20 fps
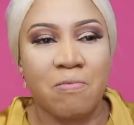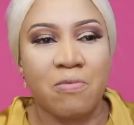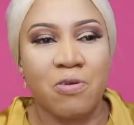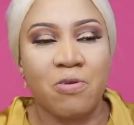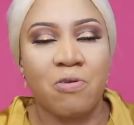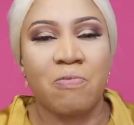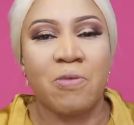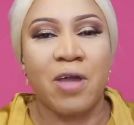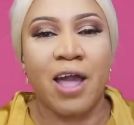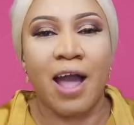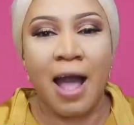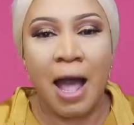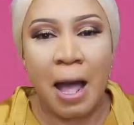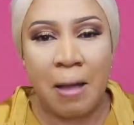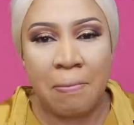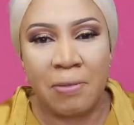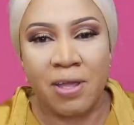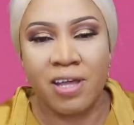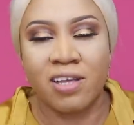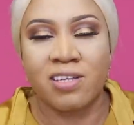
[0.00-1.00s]
You'll be
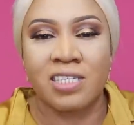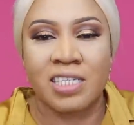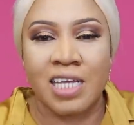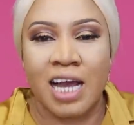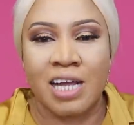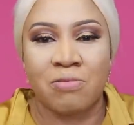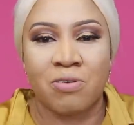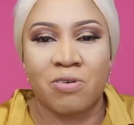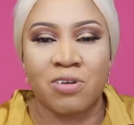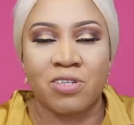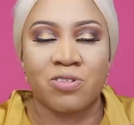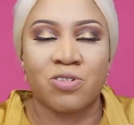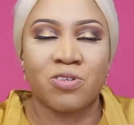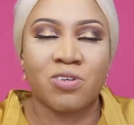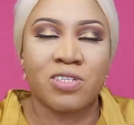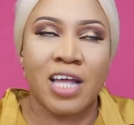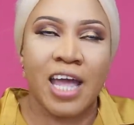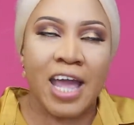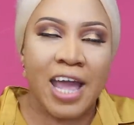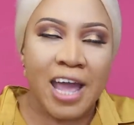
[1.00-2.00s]
happy inside because you
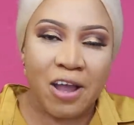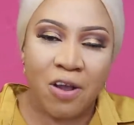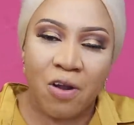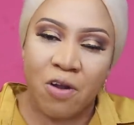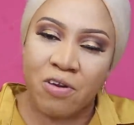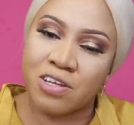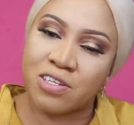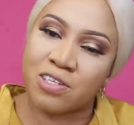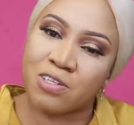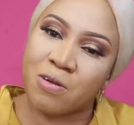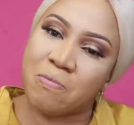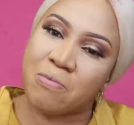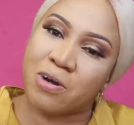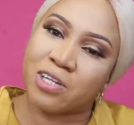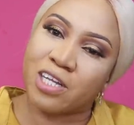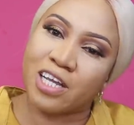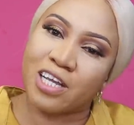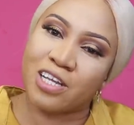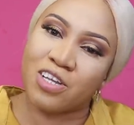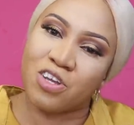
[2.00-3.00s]
just encourage
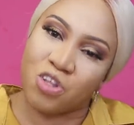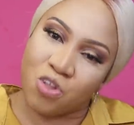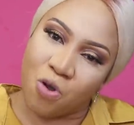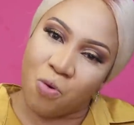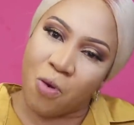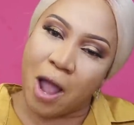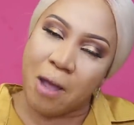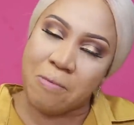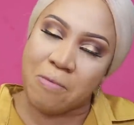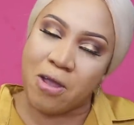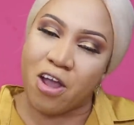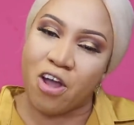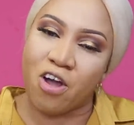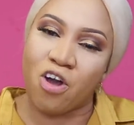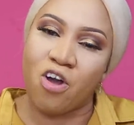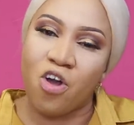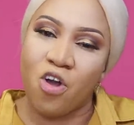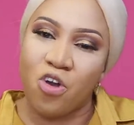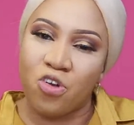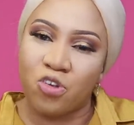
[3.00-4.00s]
somebody. You know what I mean?
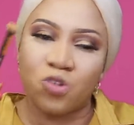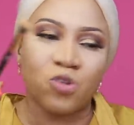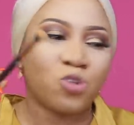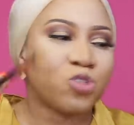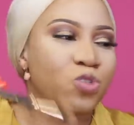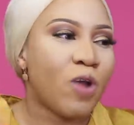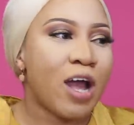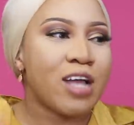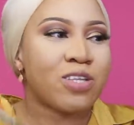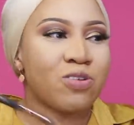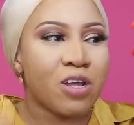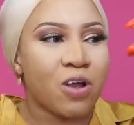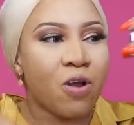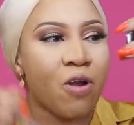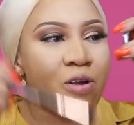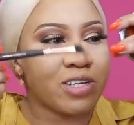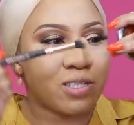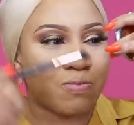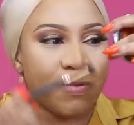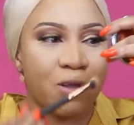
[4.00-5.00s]
So try to
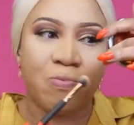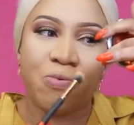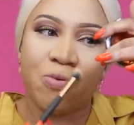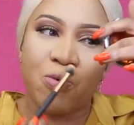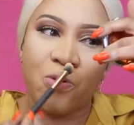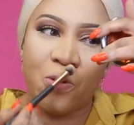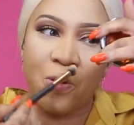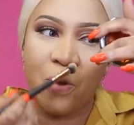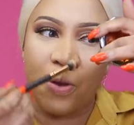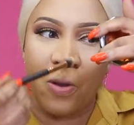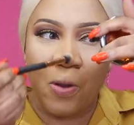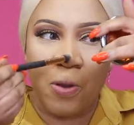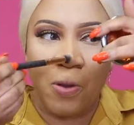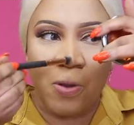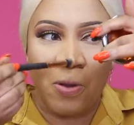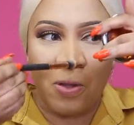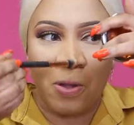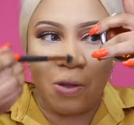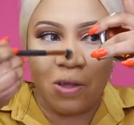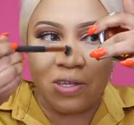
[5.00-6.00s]
encourage people
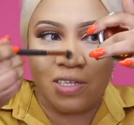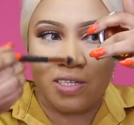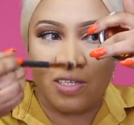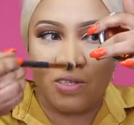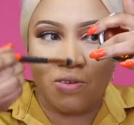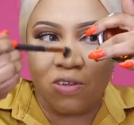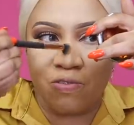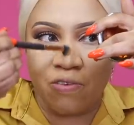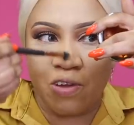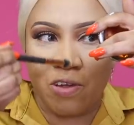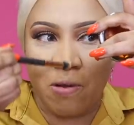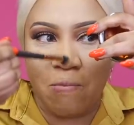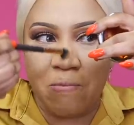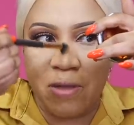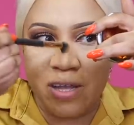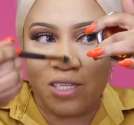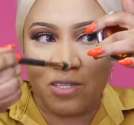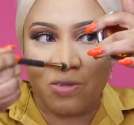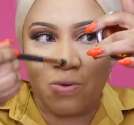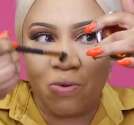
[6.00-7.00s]
because it's good for your
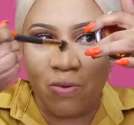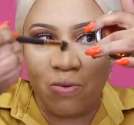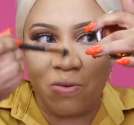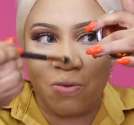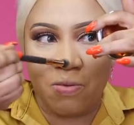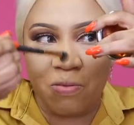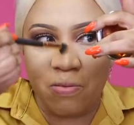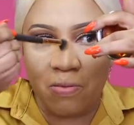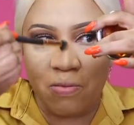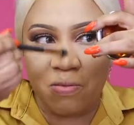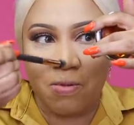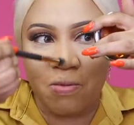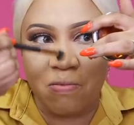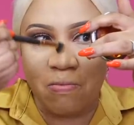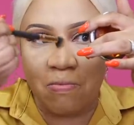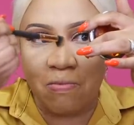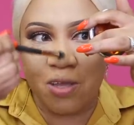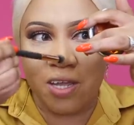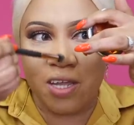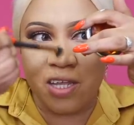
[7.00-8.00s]
mental
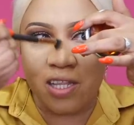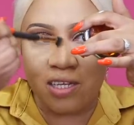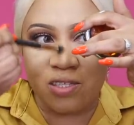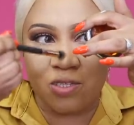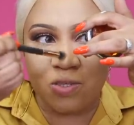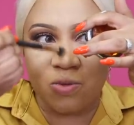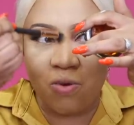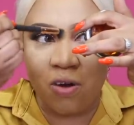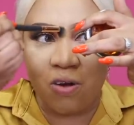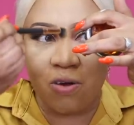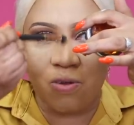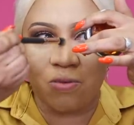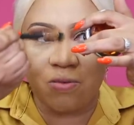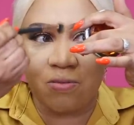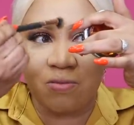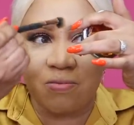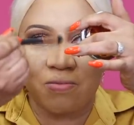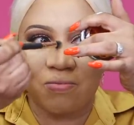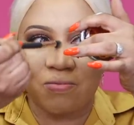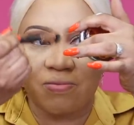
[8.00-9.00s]
being as well.
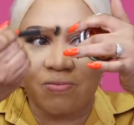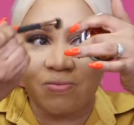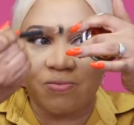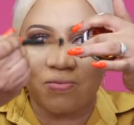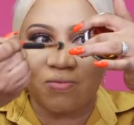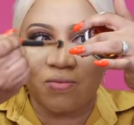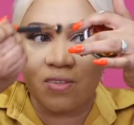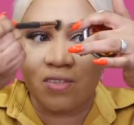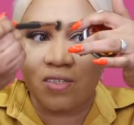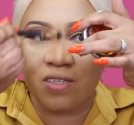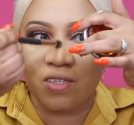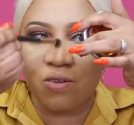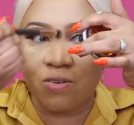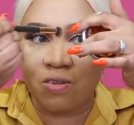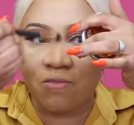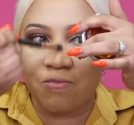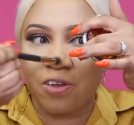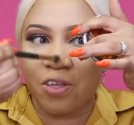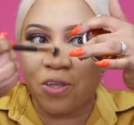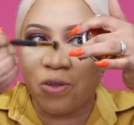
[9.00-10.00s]
It's
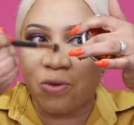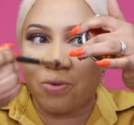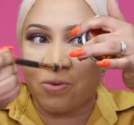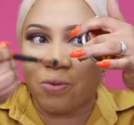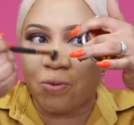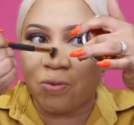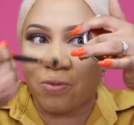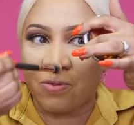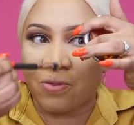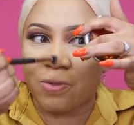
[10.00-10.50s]
good for you.